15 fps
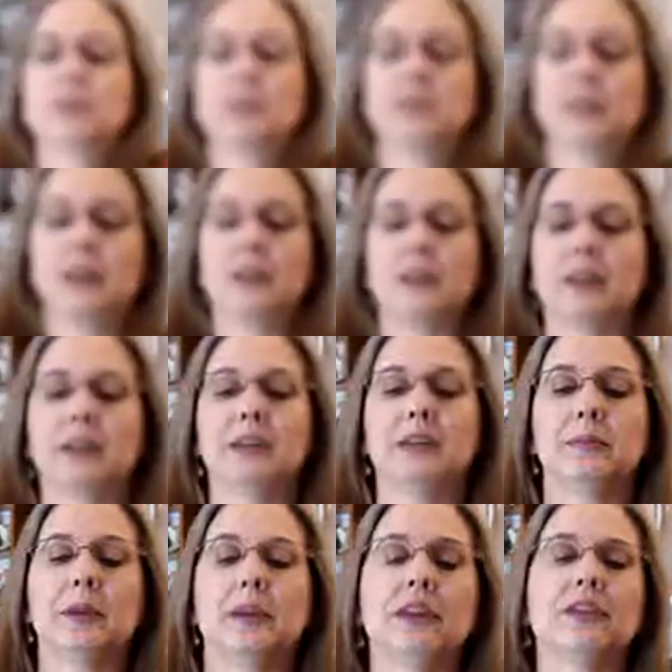selling on
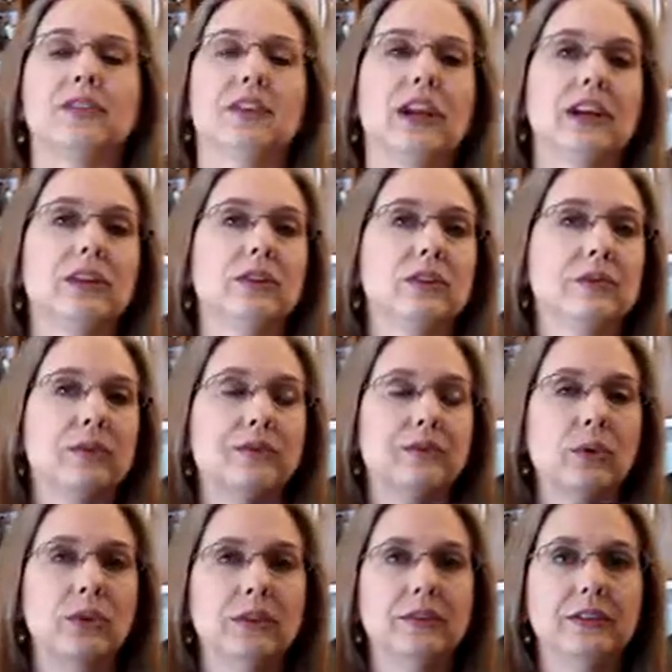eBay, because then I could have
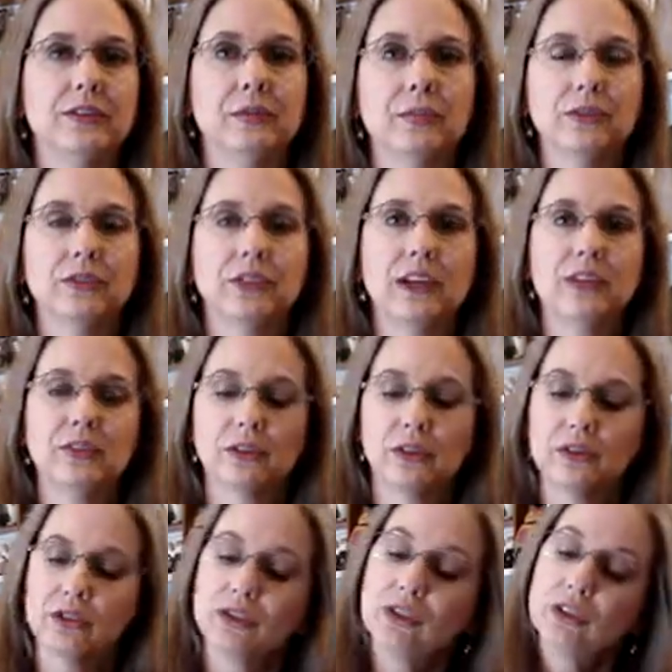avoided these mistakes that are
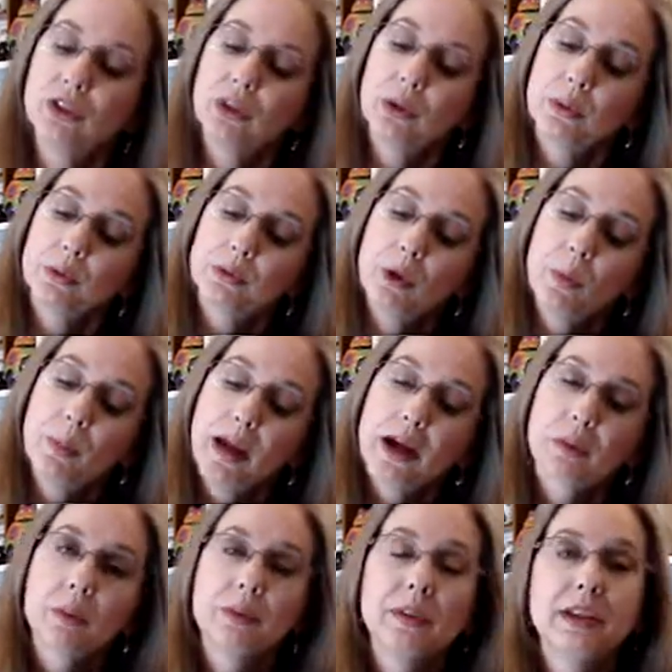just going to go
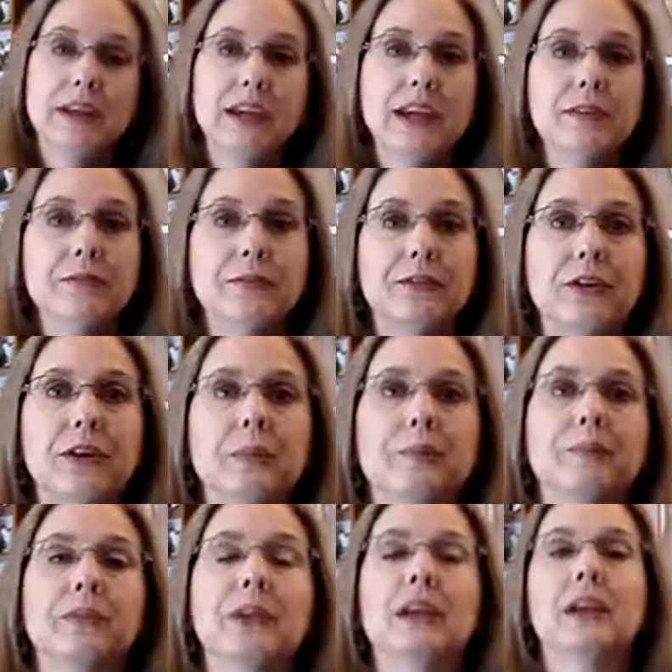back where they came from.
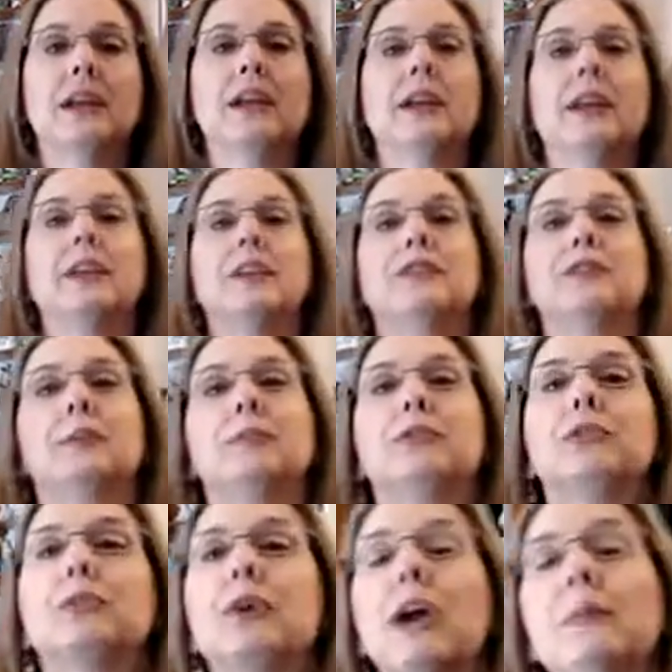
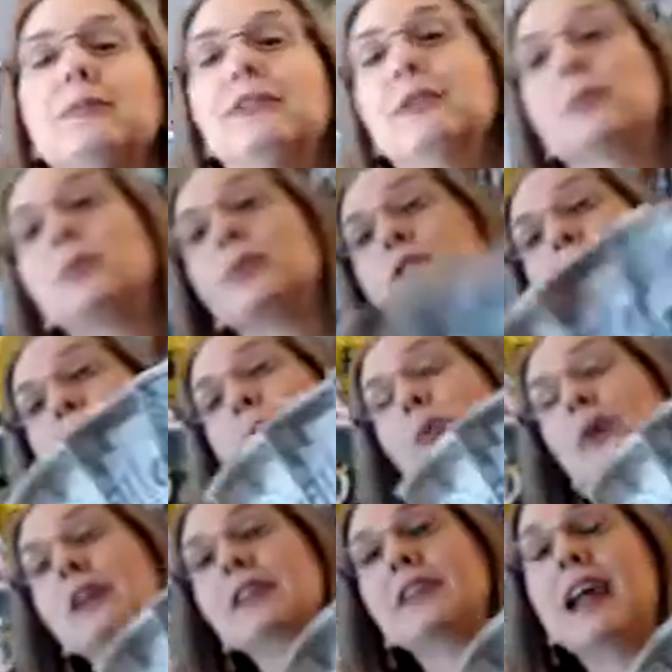Subscribe to
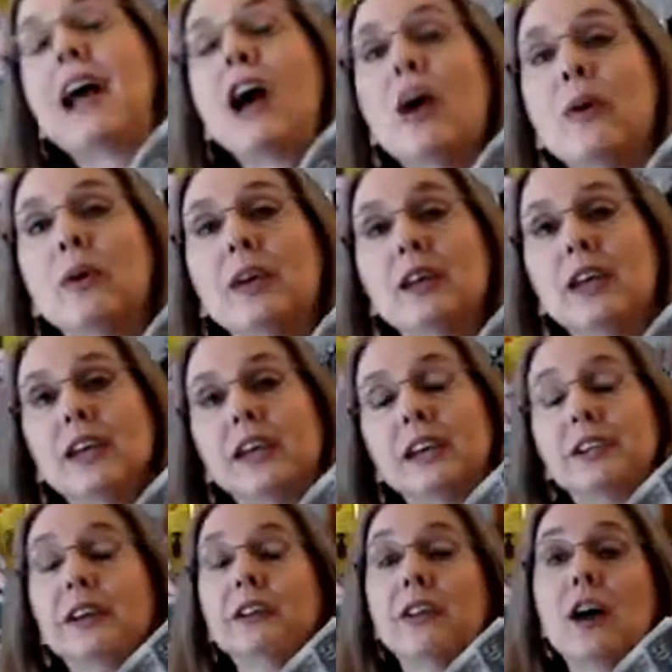WorthPoint now
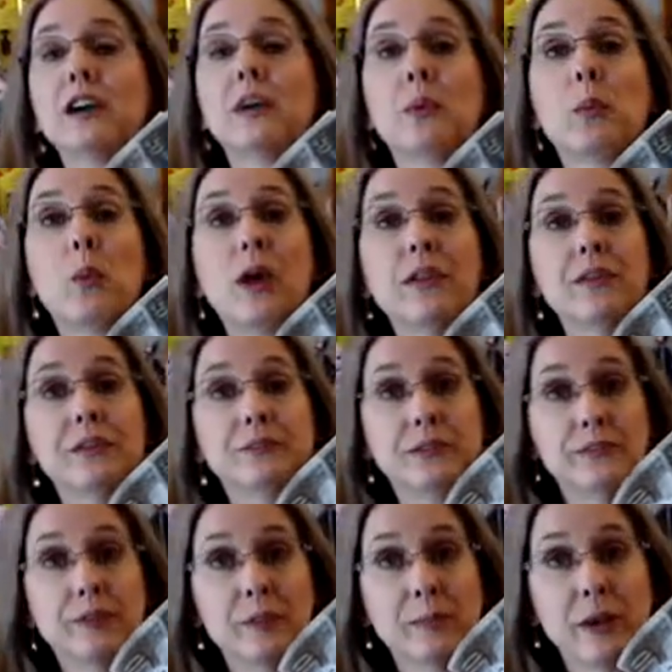and unlock a wealth of
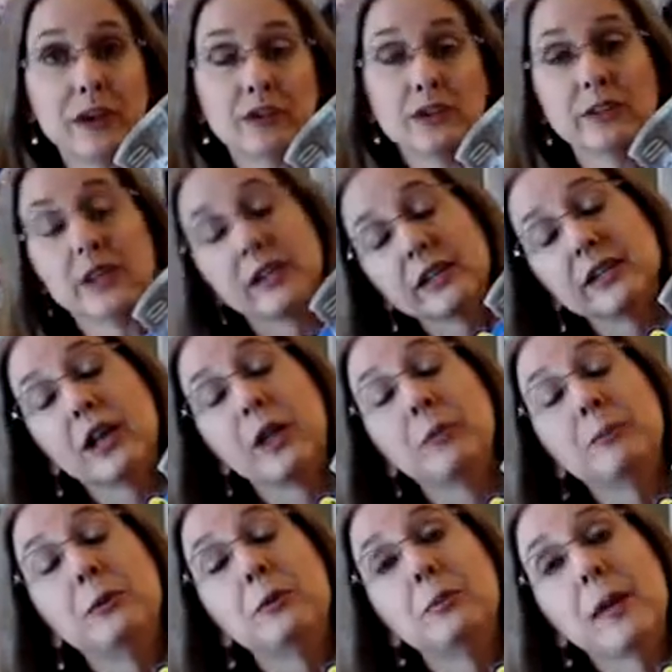information that can help
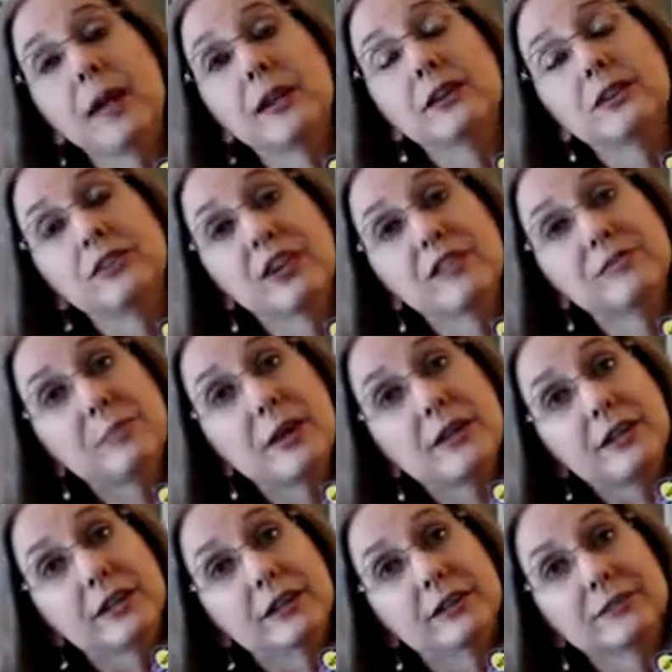you make and save
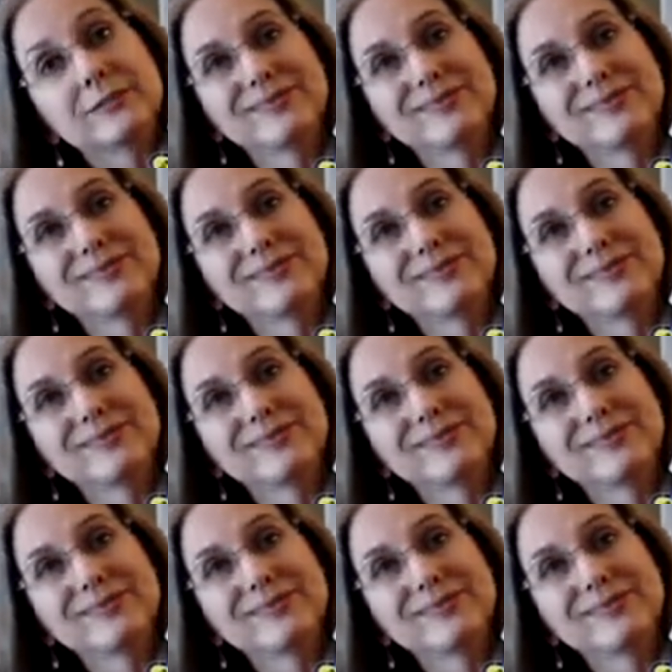money.